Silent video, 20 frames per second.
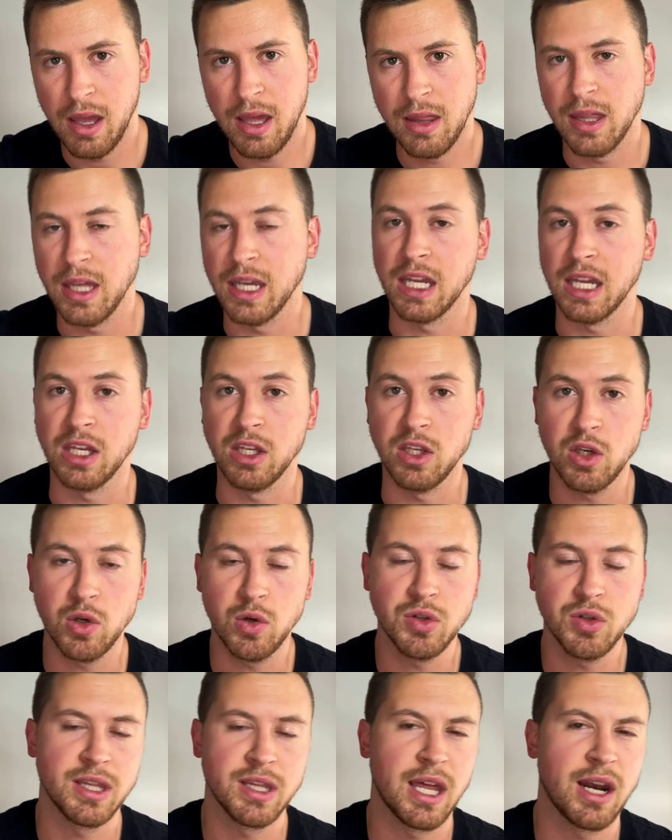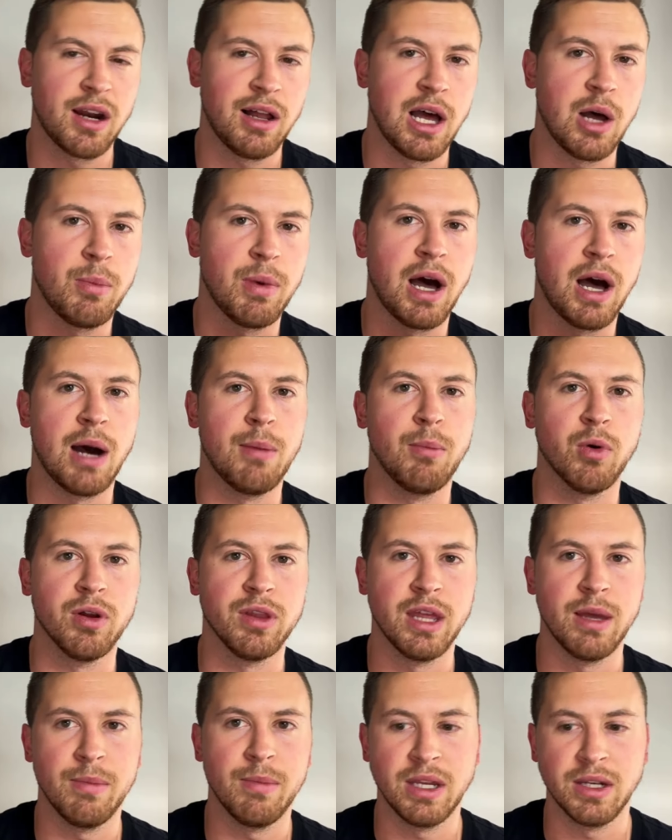use, and that'll help onboard
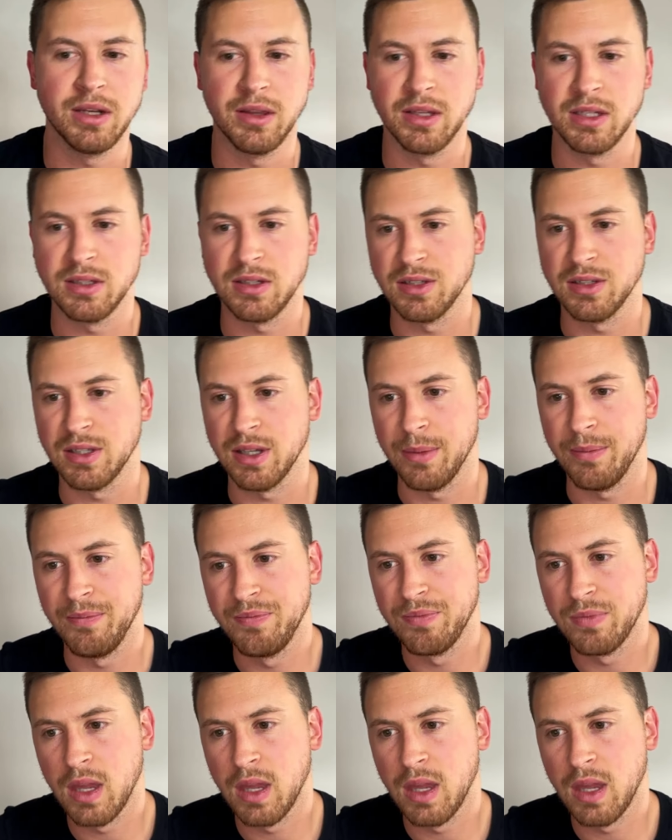them into the system.